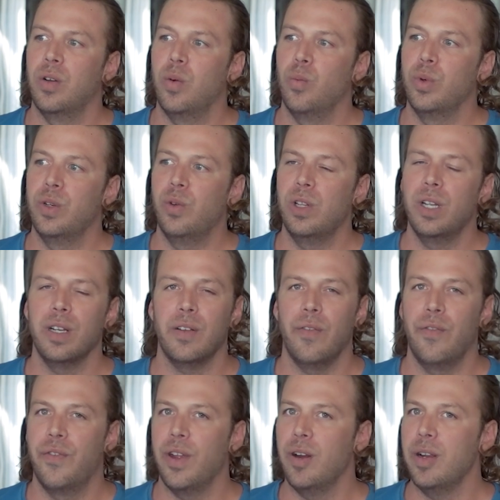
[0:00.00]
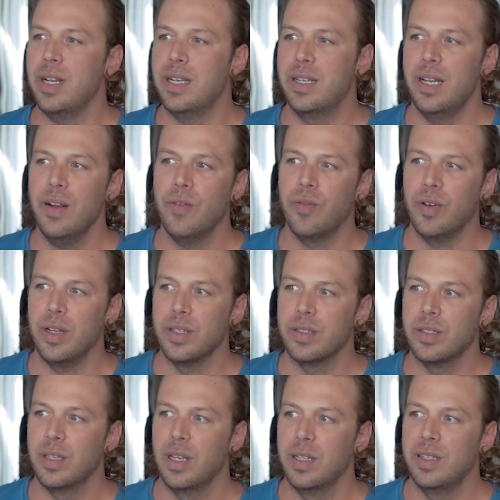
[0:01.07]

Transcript: would look very different.